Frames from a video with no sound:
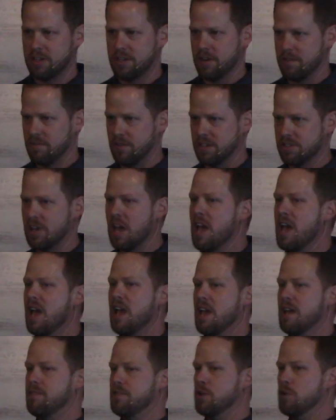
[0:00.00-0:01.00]
difference.
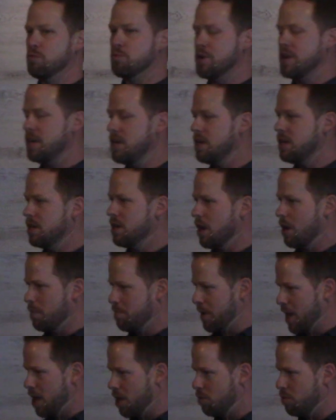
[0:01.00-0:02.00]
If you read
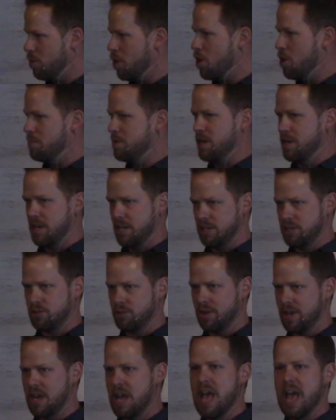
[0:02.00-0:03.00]
about Roman
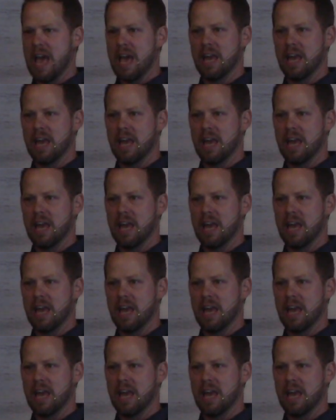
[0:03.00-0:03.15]
history